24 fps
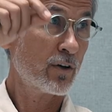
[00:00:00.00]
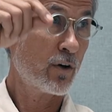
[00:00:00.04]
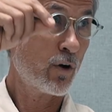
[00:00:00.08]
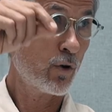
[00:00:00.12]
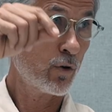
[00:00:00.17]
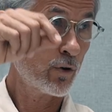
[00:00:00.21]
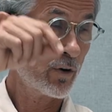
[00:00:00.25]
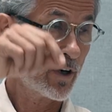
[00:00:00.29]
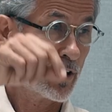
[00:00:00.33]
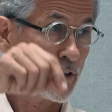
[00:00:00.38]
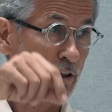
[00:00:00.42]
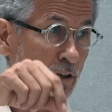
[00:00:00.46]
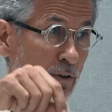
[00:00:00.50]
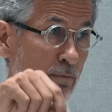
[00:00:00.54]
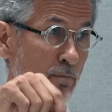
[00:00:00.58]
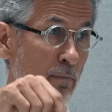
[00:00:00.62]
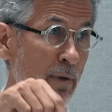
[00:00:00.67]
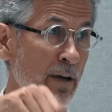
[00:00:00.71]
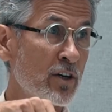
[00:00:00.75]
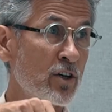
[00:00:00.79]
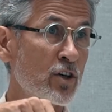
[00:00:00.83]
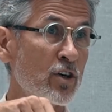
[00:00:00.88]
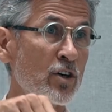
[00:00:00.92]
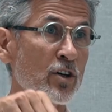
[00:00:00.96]
already
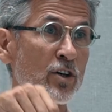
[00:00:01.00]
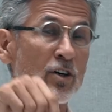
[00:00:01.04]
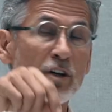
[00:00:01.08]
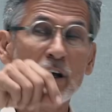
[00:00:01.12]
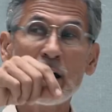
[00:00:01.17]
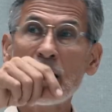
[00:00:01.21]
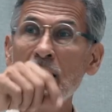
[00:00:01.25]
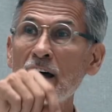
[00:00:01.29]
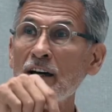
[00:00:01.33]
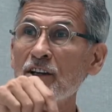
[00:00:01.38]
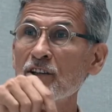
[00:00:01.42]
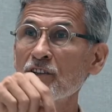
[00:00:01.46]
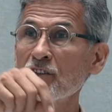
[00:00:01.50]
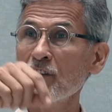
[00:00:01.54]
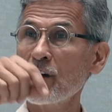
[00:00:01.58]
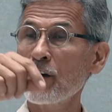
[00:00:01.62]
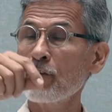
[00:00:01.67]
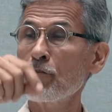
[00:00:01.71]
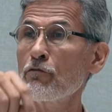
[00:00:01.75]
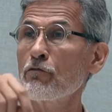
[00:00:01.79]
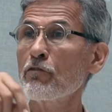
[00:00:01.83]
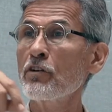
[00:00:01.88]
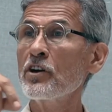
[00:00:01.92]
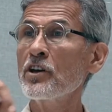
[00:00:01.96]
mentioned as
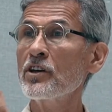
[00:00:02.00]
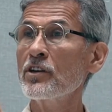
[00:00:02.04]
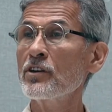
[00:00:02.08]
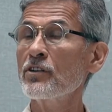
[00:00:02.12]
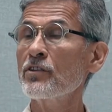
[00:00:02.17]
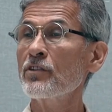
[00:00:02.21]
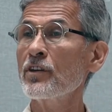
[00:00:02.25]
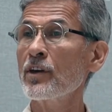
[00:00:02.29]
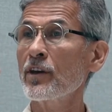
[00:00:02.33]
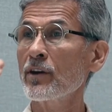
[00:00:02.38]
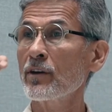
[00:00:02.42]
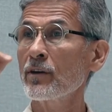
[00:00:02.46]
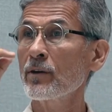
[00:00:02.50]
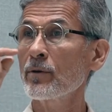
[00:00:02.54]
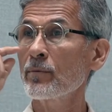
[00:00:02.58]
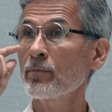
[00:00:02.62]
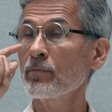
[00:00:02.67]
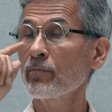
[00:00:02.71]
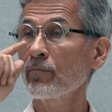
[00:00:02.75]
a freaky thing.